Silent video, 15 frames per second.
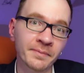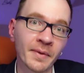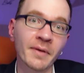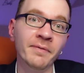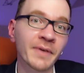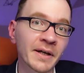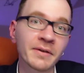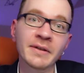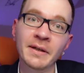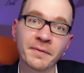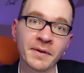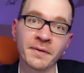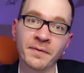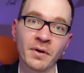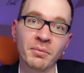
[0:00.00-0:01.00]
Very
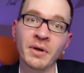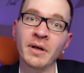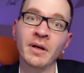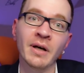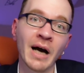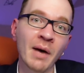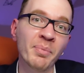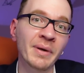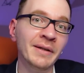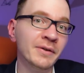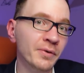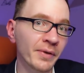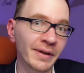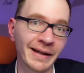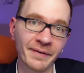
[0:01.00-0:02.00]
different from up and
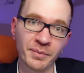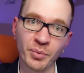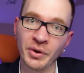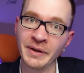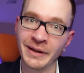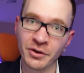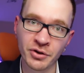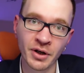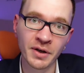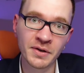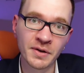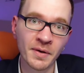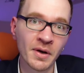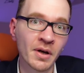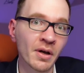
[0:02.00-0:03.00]
to the left pointing
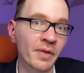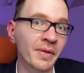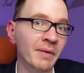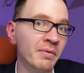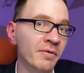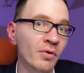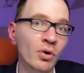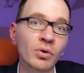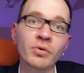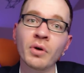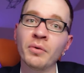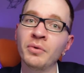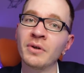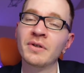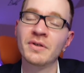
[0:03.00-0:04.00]
charts that we've all
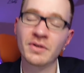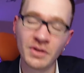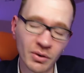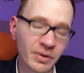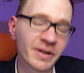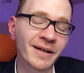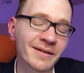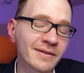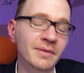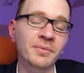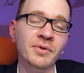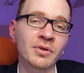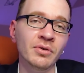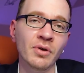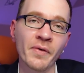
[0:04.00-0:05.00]
grown so
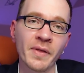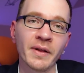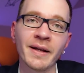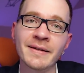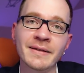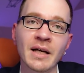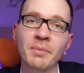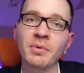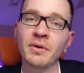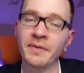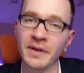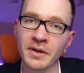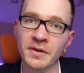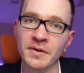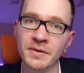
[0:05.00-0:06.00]
accustomed to over the last couple of
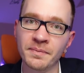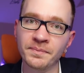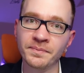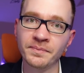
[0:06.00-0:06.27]
years.